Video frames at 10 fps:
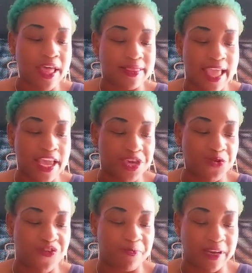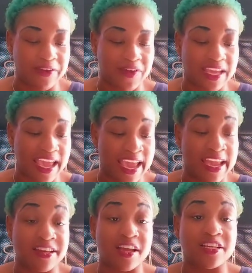Thank you for believing
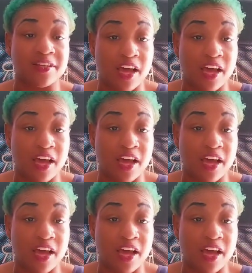and